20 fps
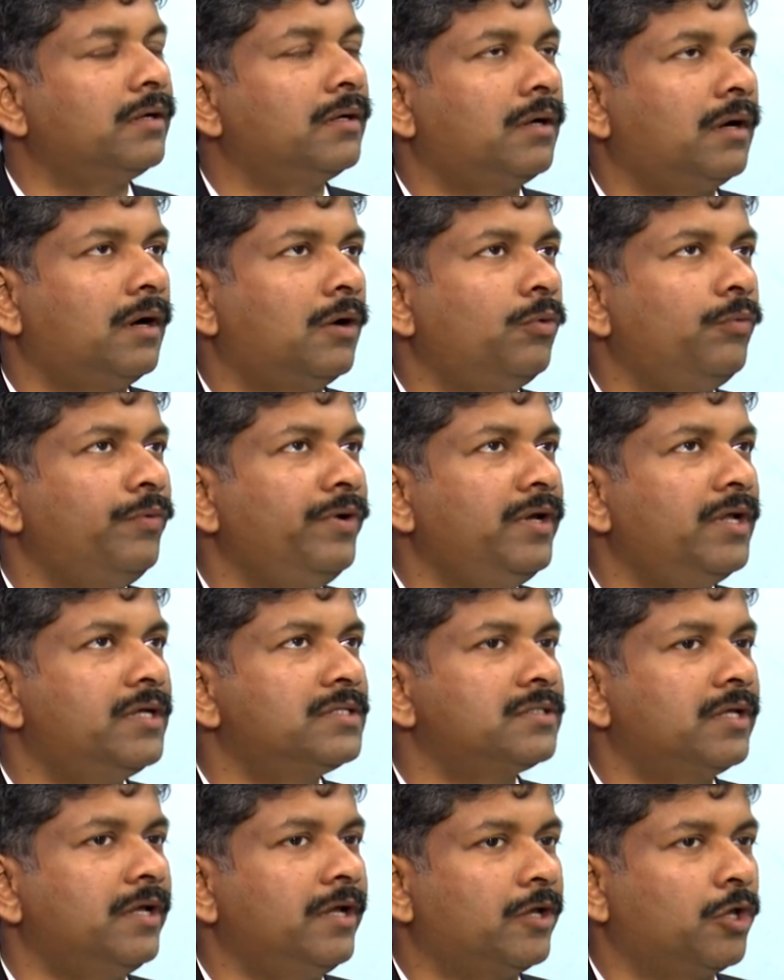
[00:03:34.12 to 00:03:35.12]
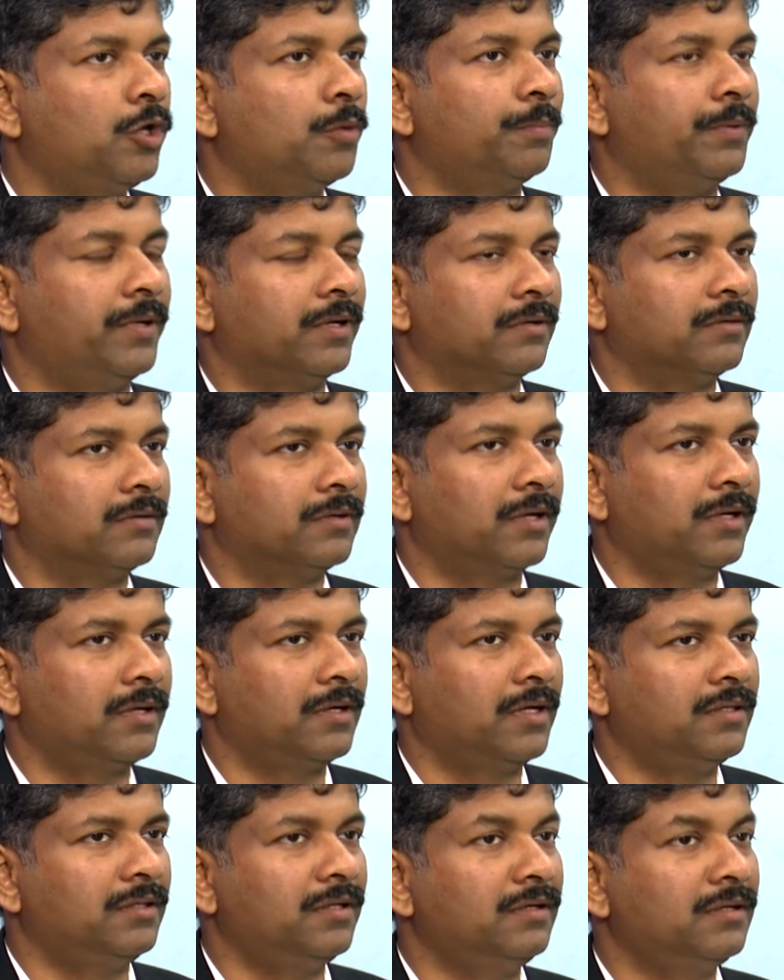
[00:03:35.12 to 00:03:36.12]
how India is equipped, right?
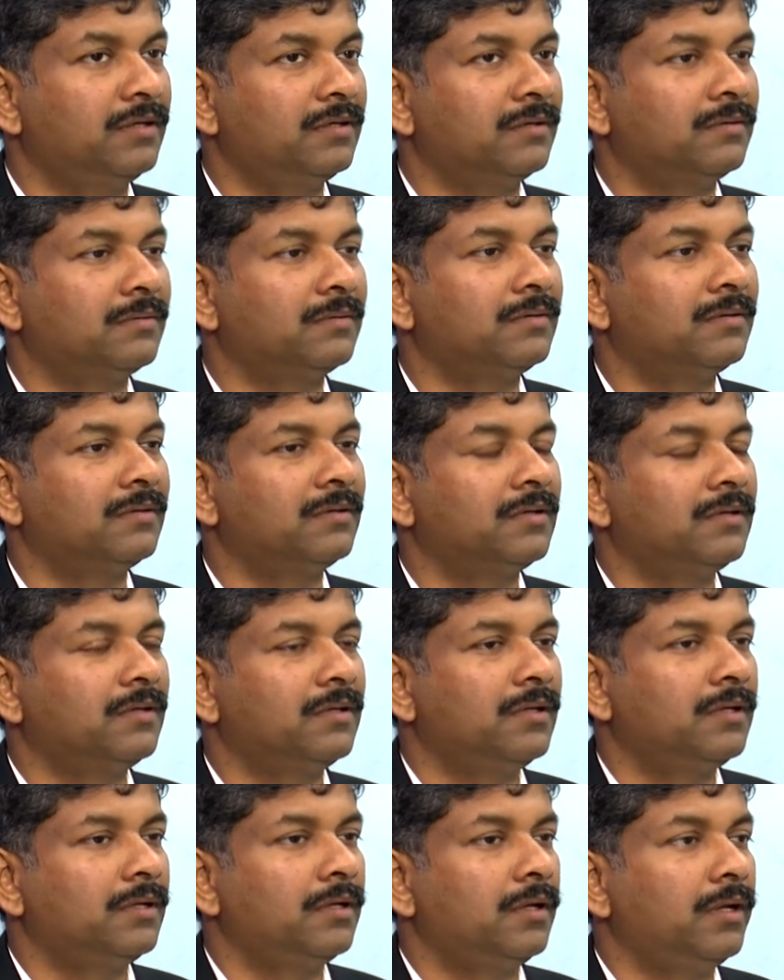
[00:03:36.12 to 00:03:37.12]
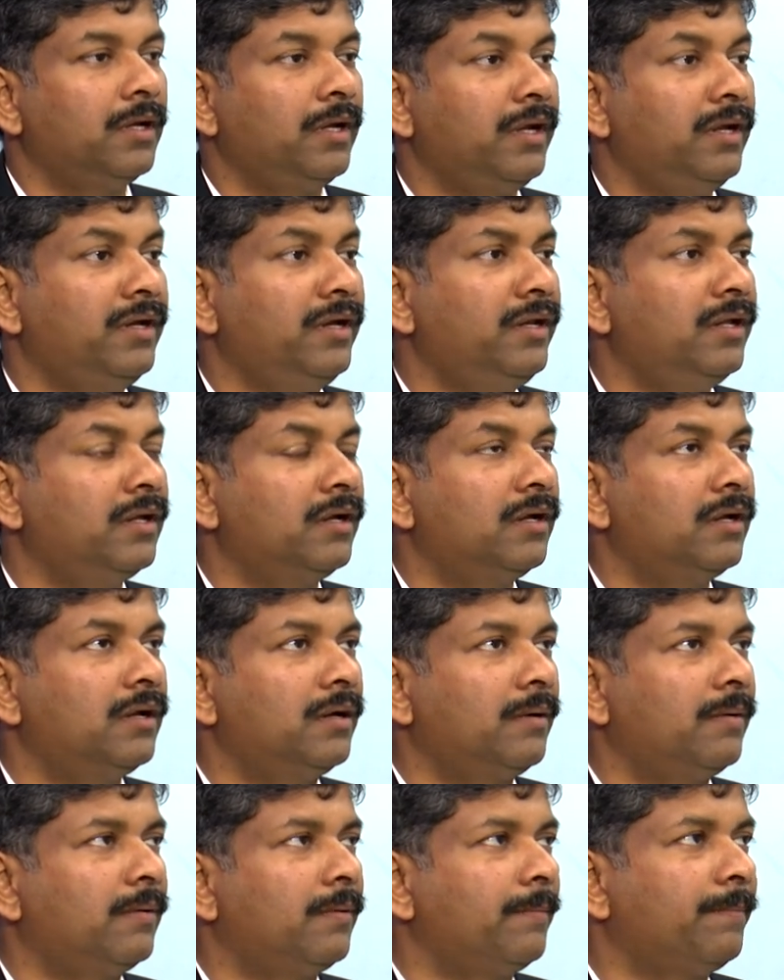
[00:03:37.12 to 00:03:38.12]
I think
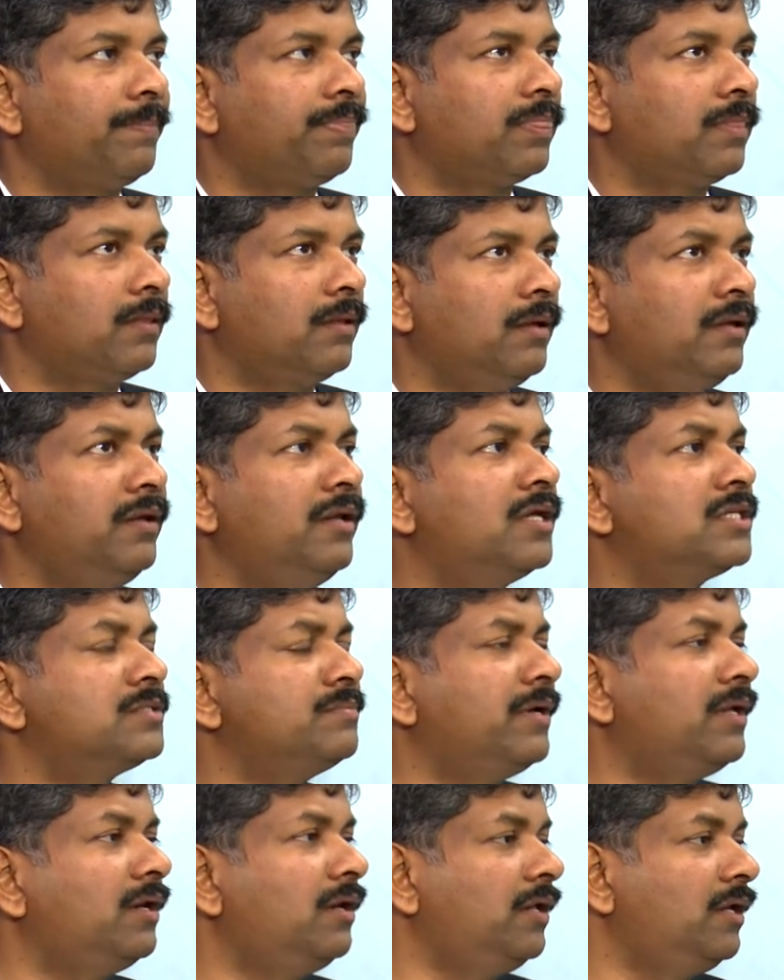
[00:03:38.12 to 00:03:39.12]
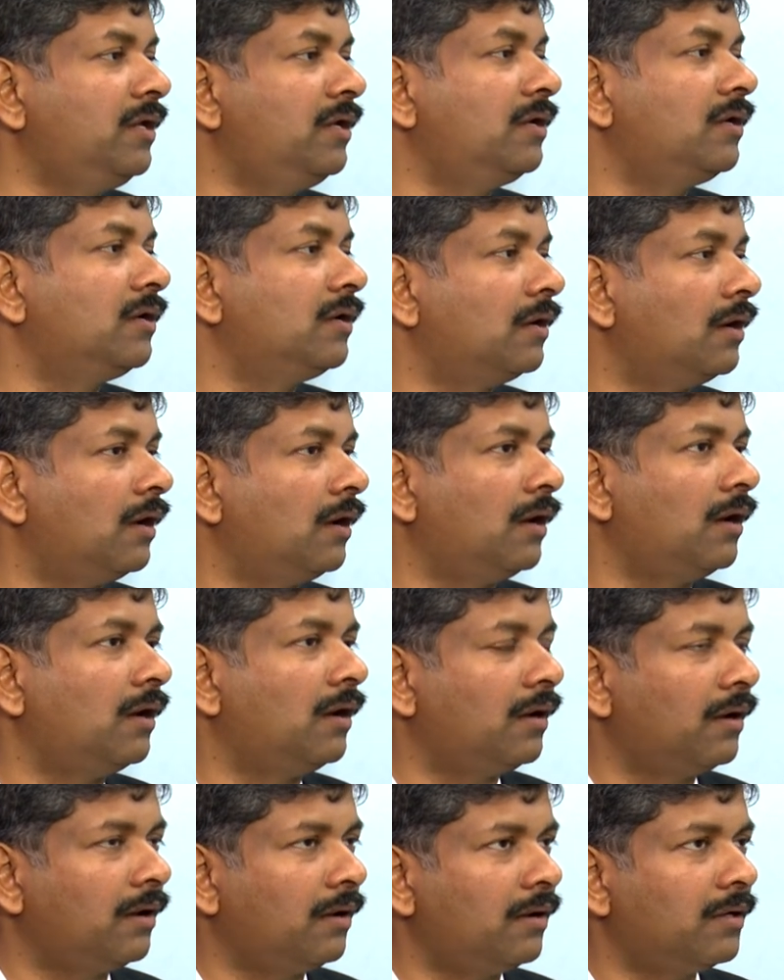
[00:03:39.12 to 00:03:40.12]
India is mainly
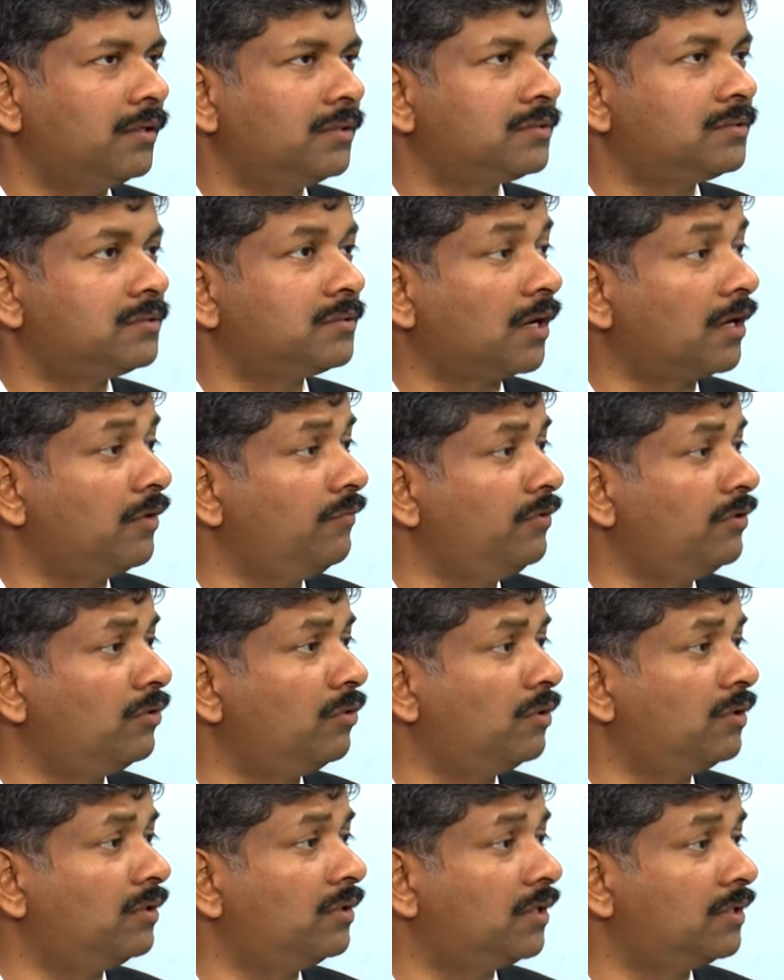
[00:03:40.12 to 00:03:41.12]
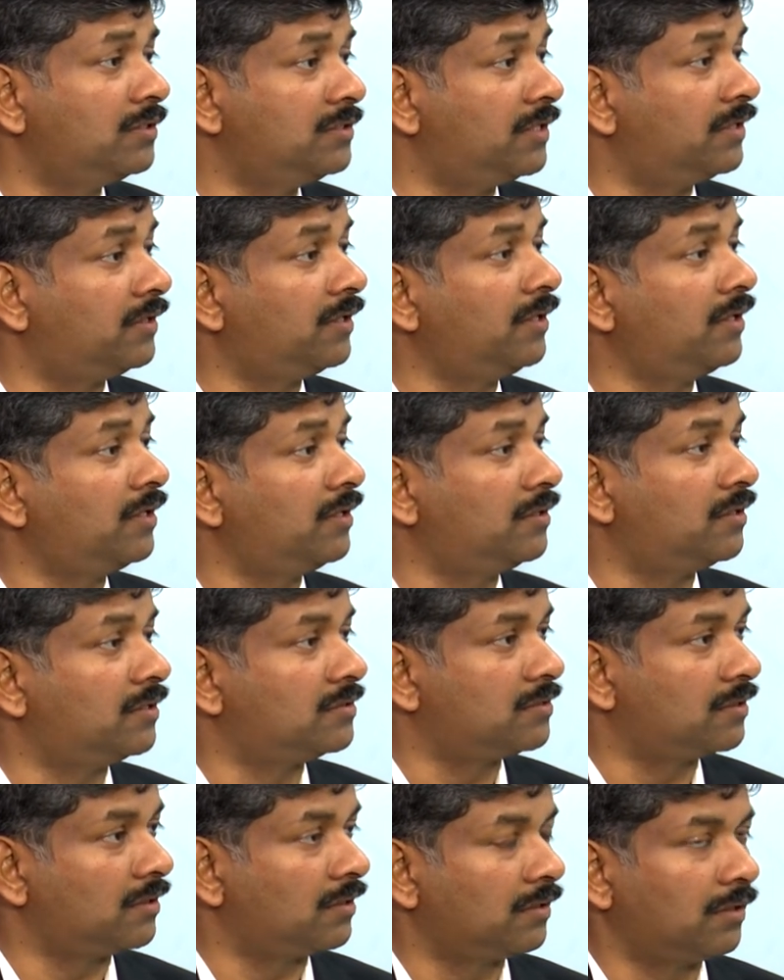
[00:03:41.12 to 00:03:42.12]
thriving on generic
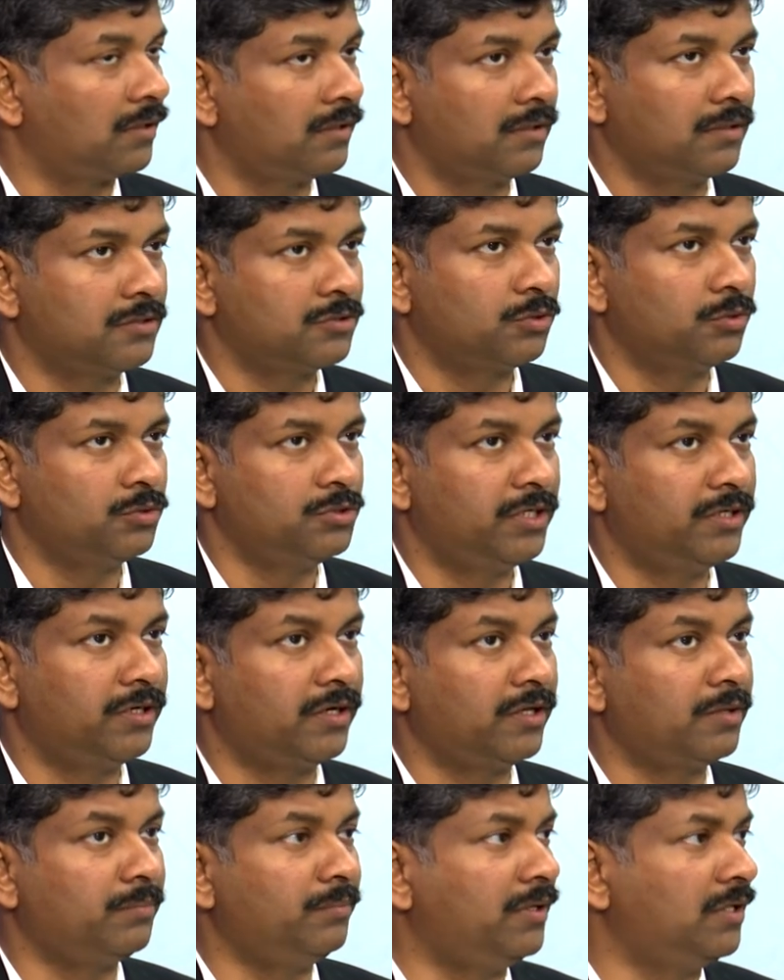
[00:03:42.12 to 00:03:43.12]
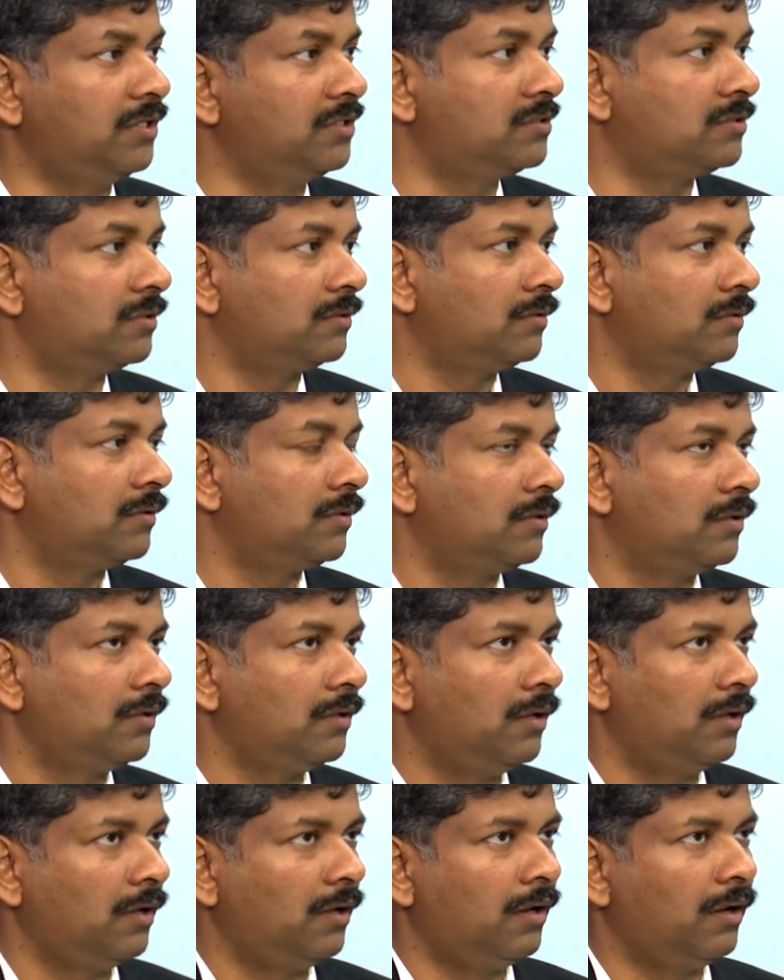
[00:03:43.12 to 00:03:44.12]
industry, right? So generic means
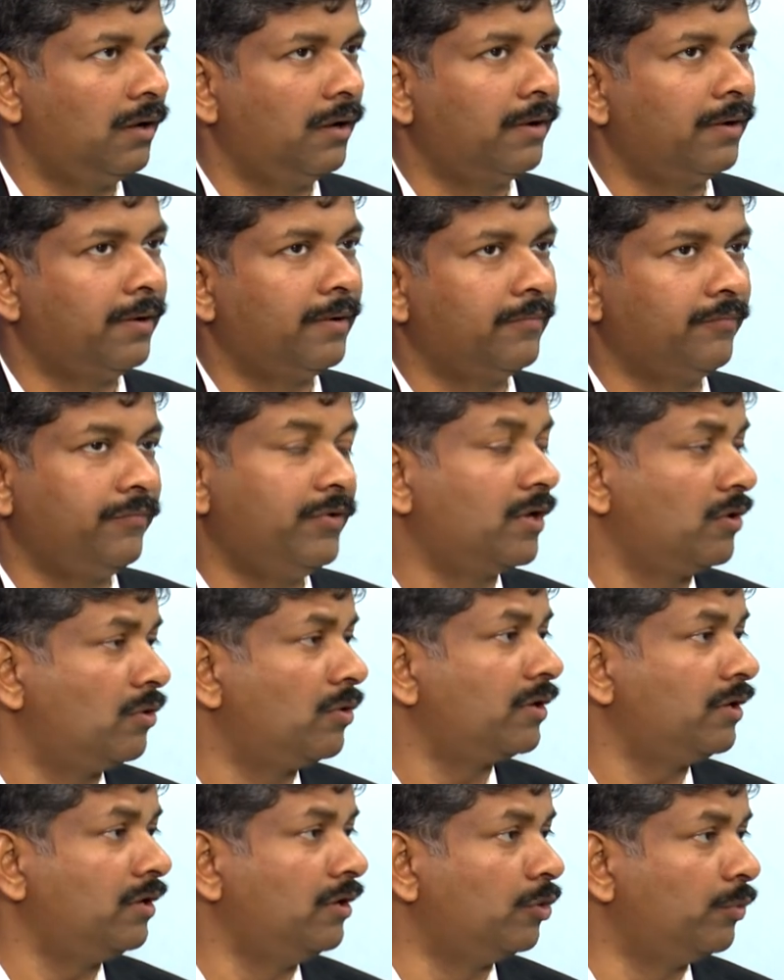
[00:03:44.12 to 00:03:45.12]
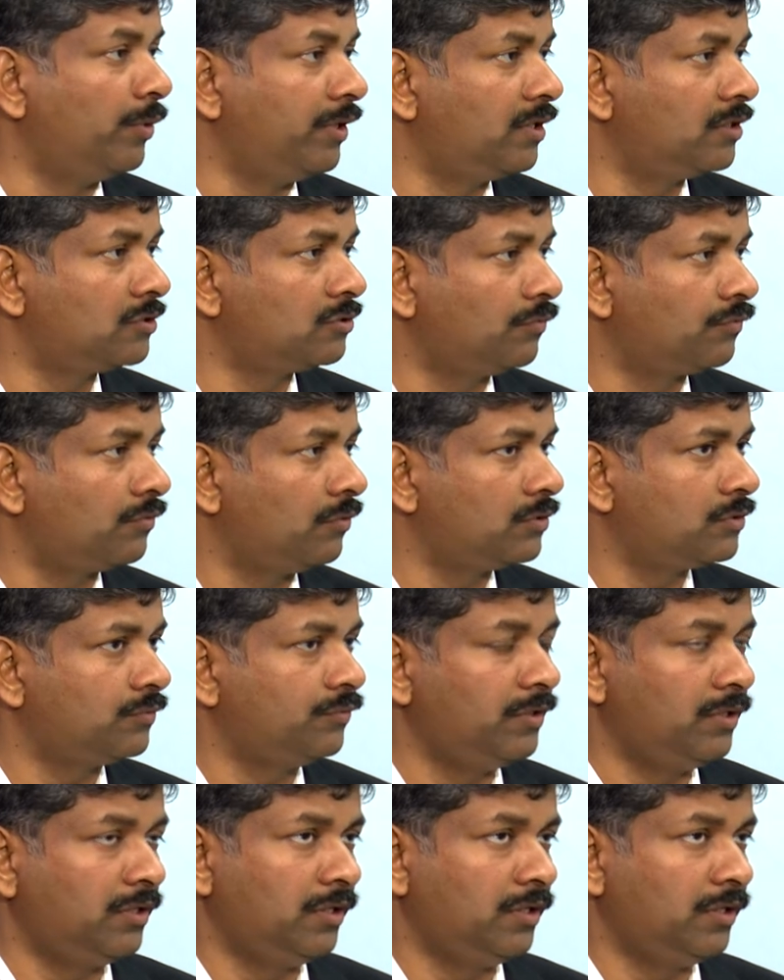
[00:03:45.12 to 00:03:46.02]
we are not innovators. Of course,